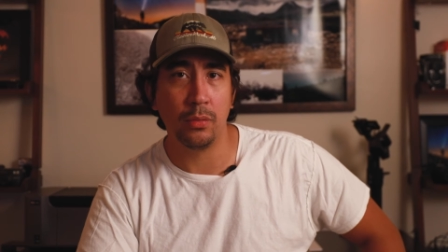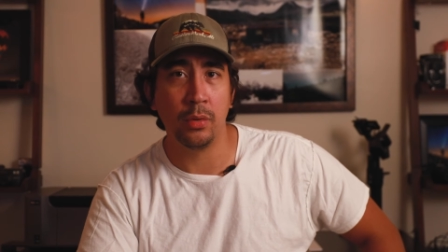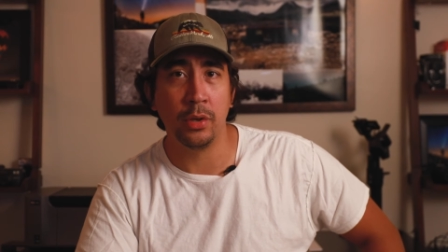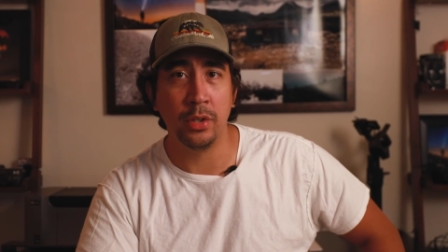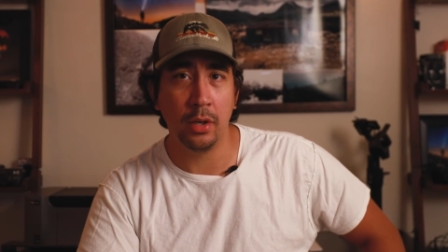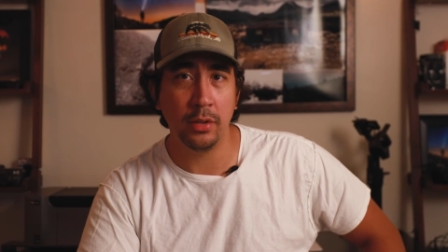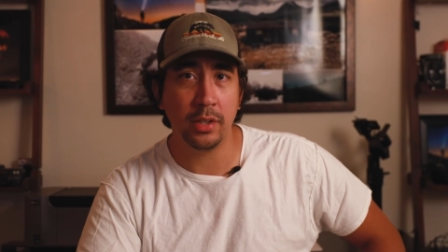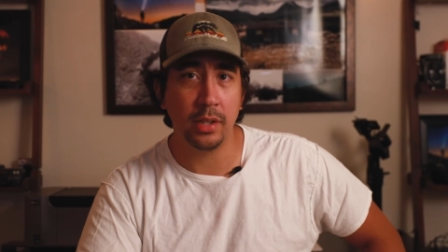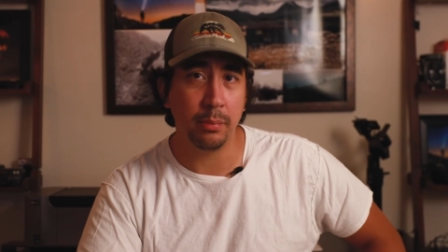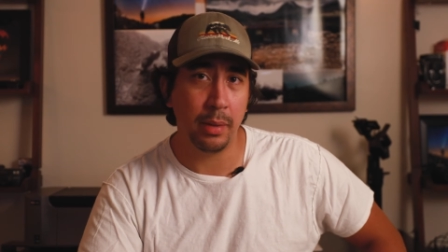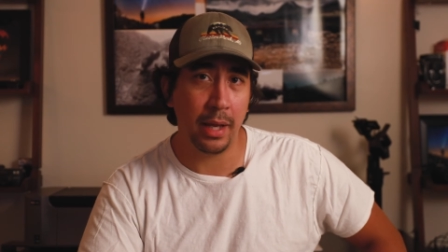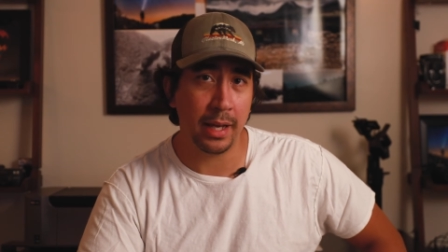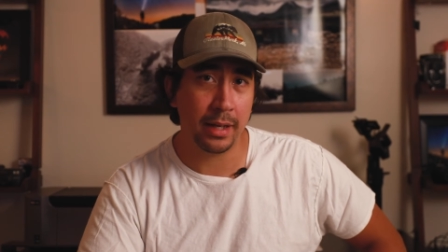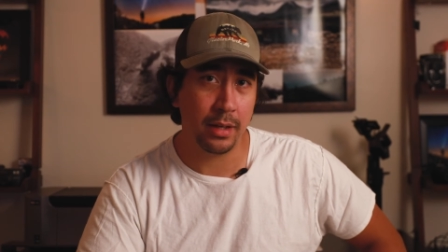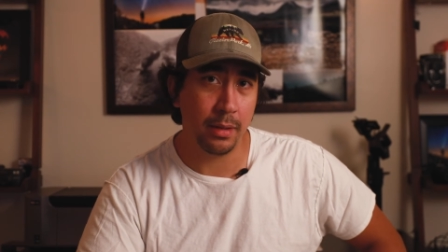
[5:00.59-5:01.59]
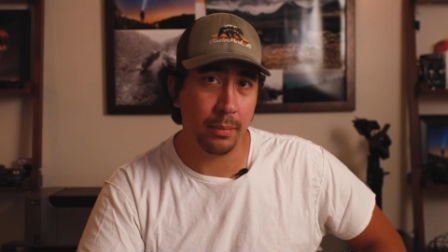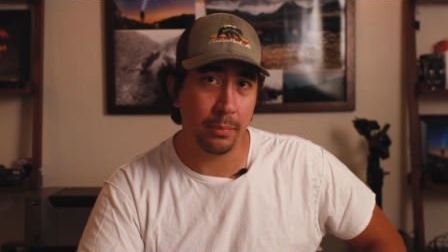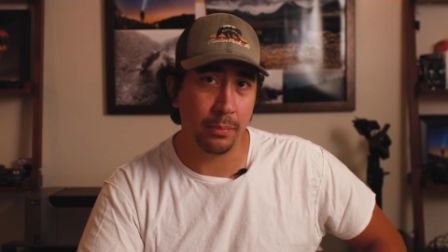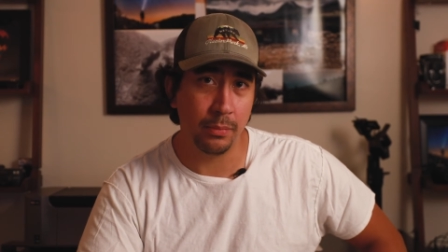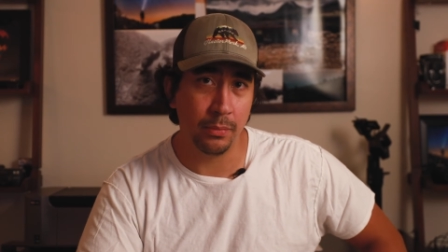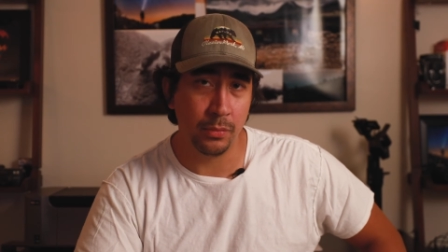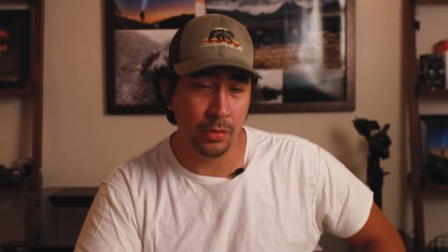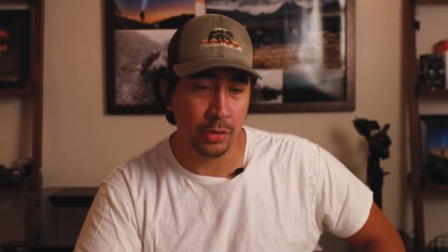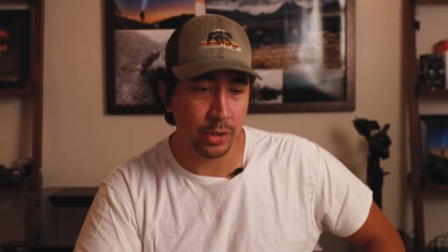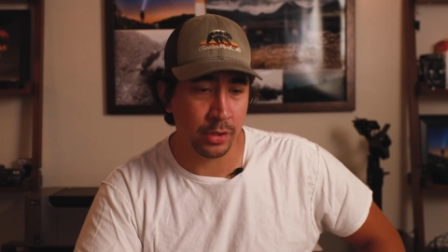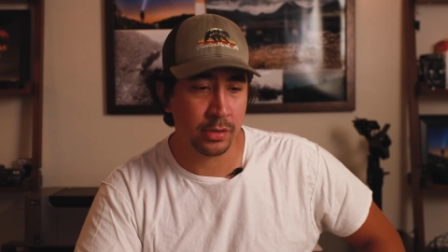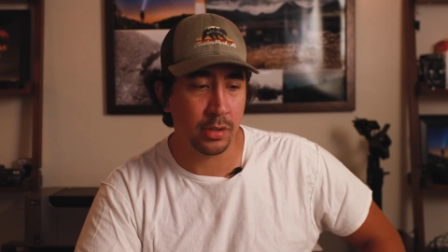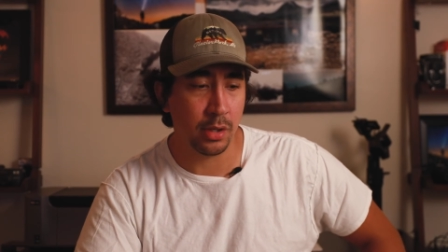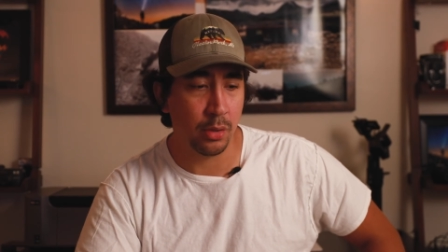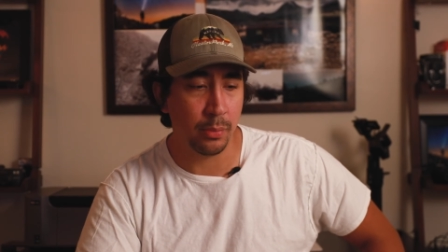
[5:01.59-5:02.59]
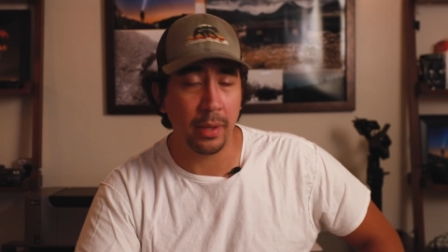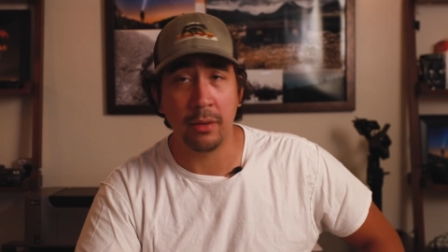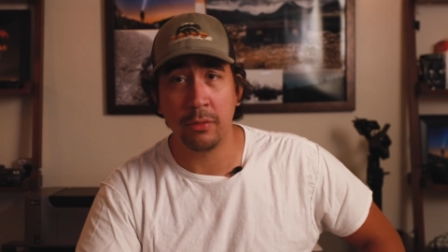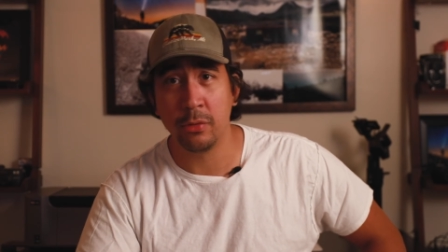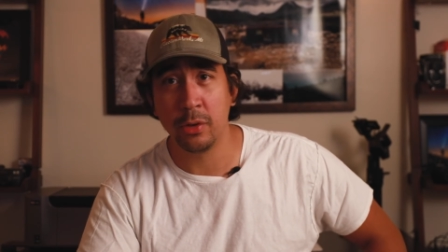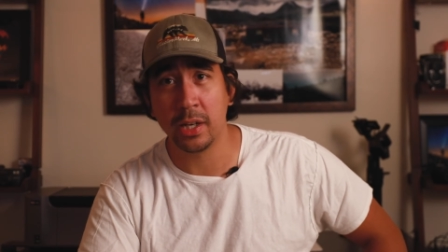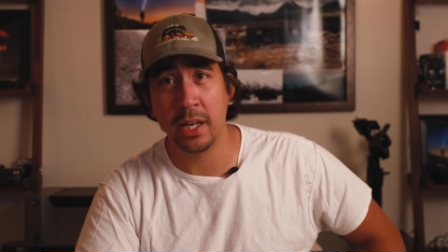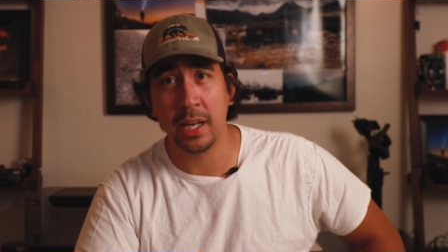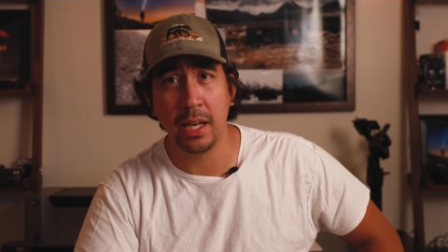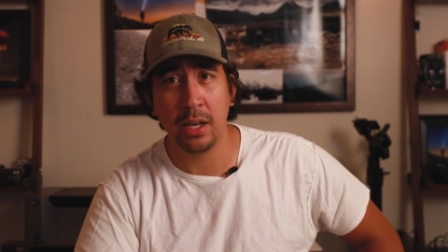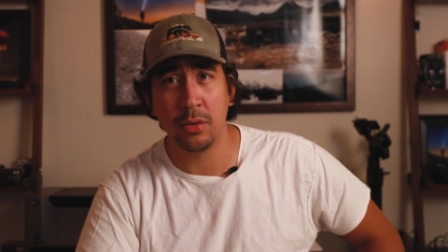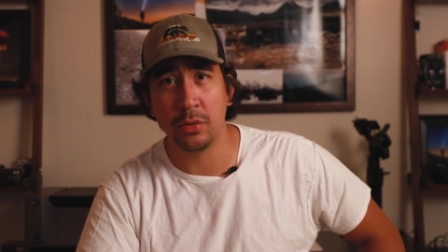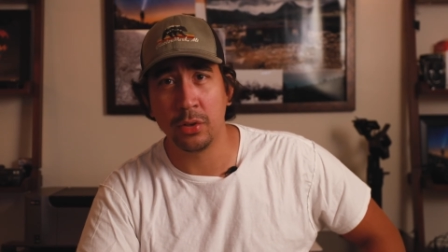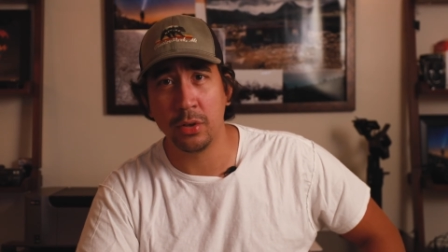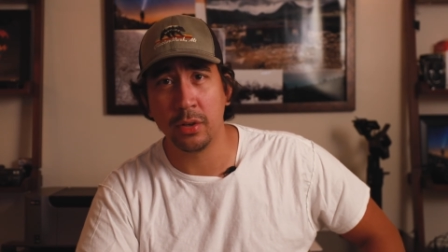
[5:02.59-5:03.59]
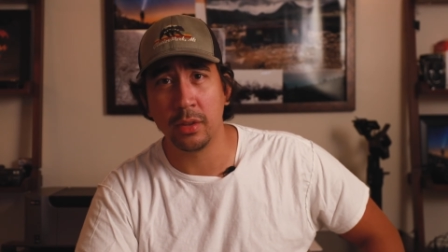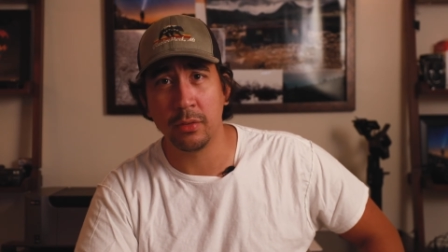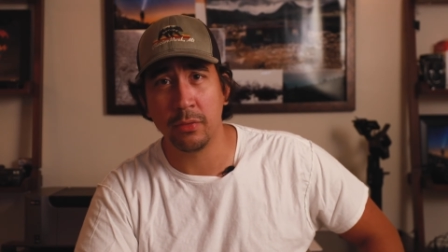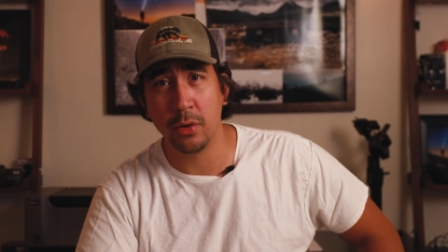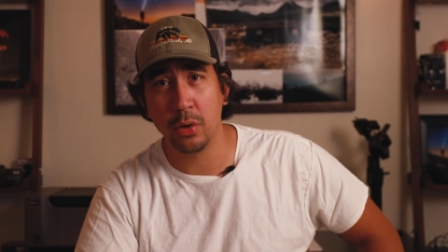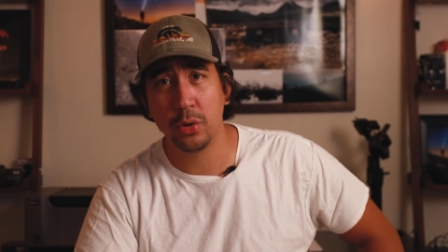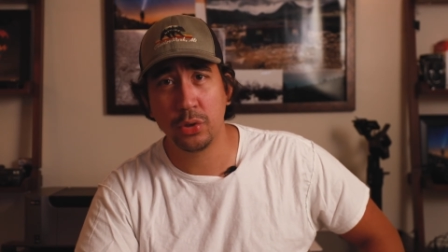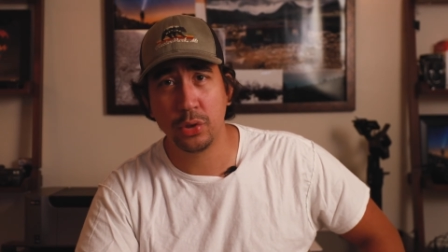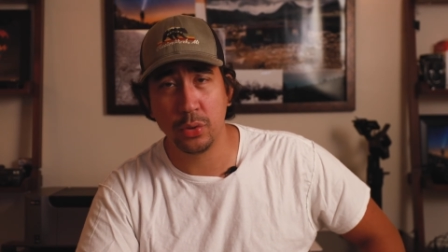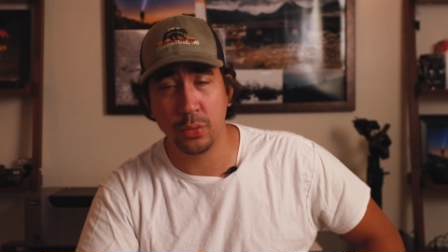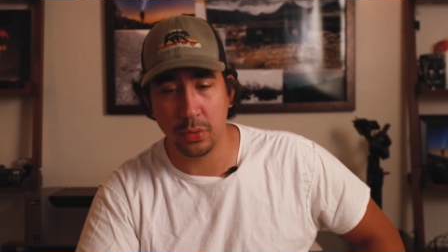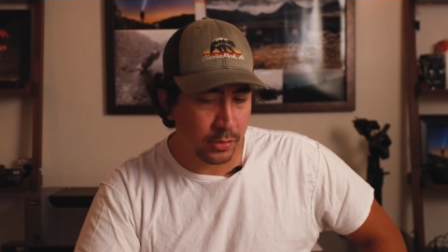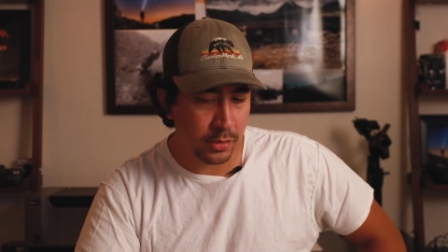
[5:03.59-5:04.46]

redundant backup just so I'm not freaking out during the photo shoot.